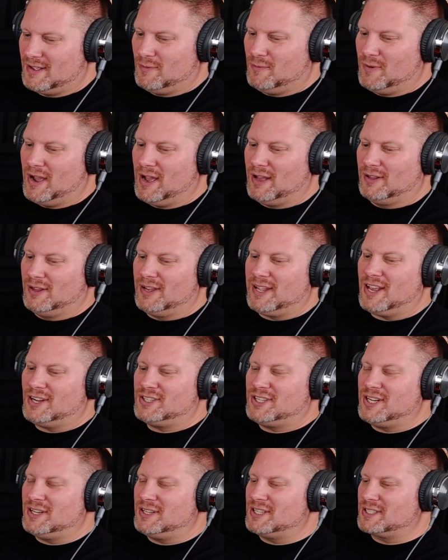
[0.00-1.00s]
Wow, look how
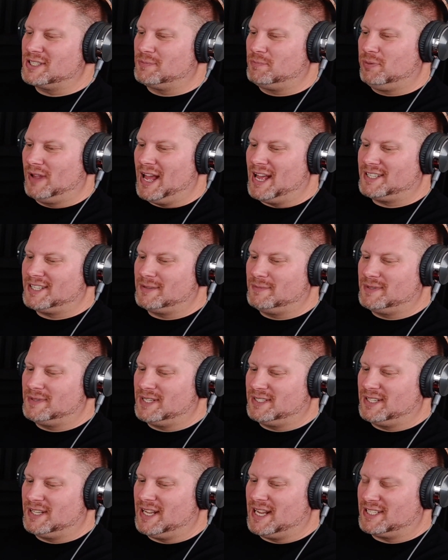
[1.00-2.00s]
she just blossoms
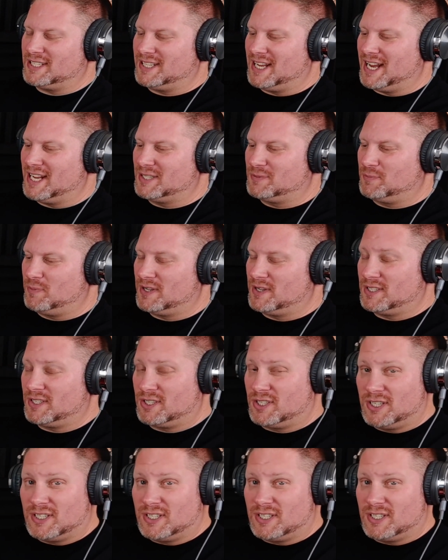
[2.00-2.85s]
into that stage presence.